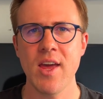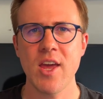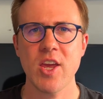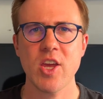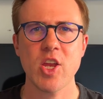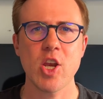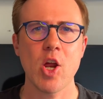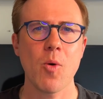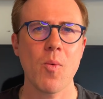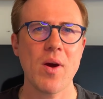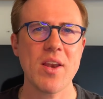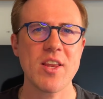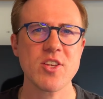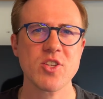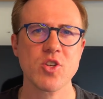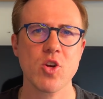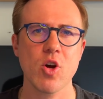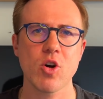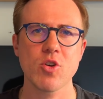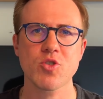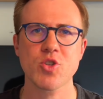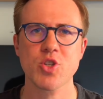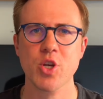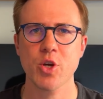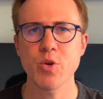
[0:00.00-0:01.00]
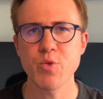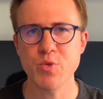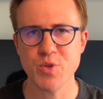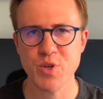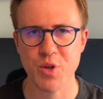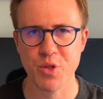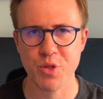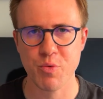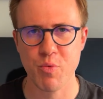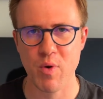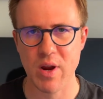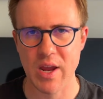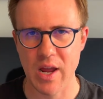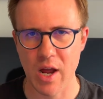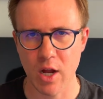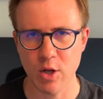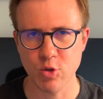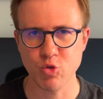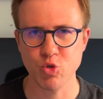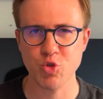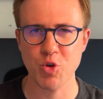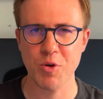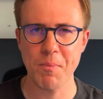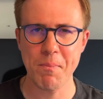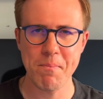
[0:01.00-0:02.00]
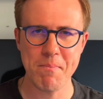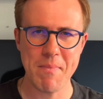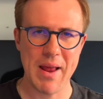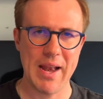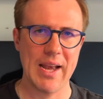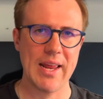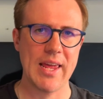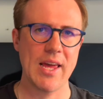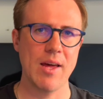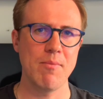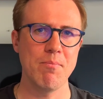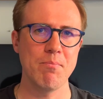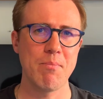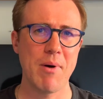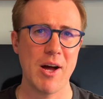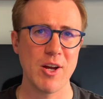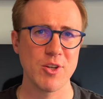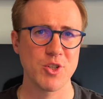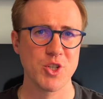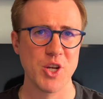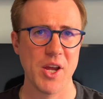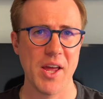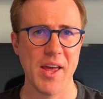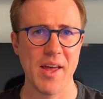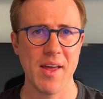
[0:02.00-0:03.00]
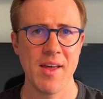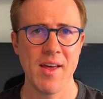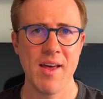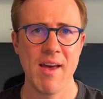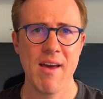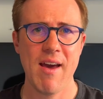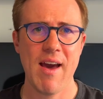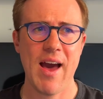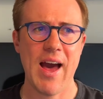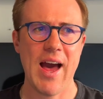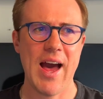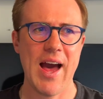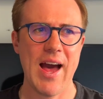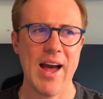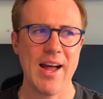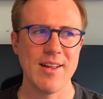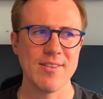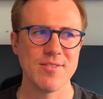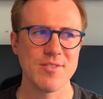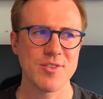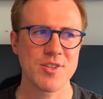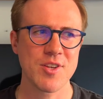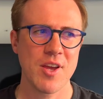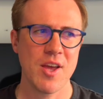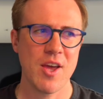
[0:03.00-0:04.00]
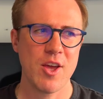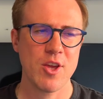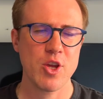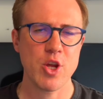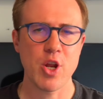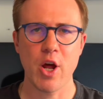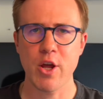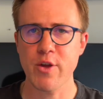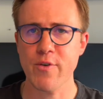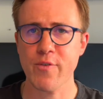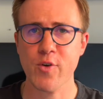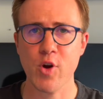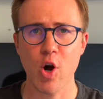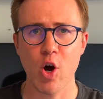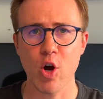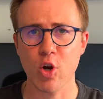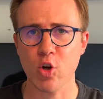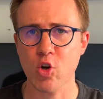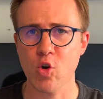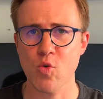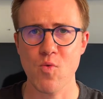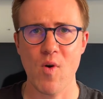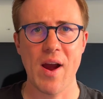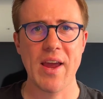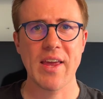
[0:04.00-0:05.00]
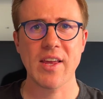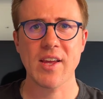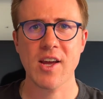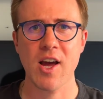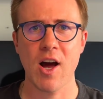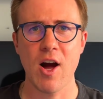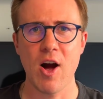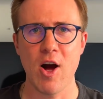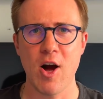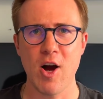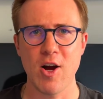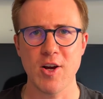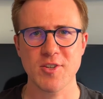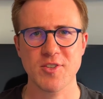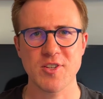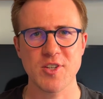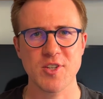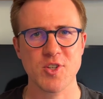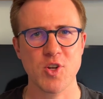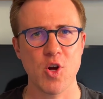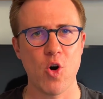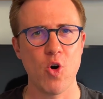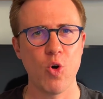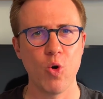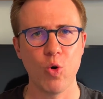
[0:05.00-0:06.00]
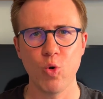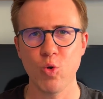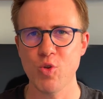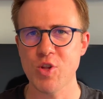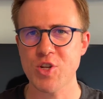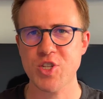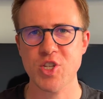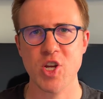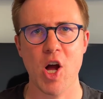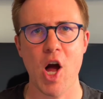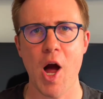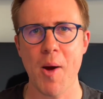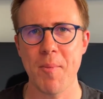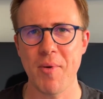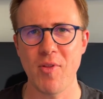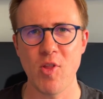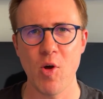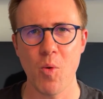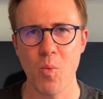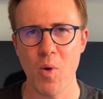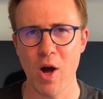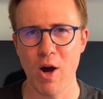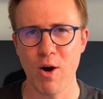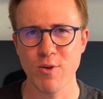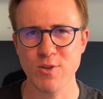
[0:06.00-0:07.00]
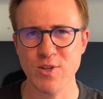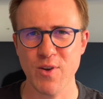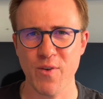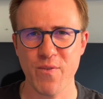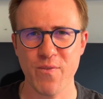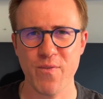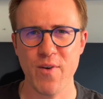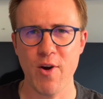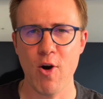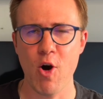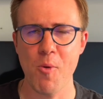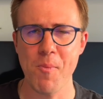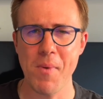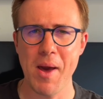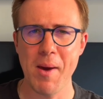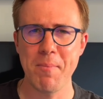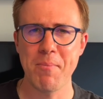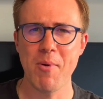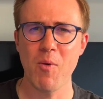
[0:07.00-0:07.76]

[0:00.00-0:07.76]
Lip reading: you know, when it's got a 200 to 300 million budget and, you know, you've got a great cast, it's got all the time in the world to film it.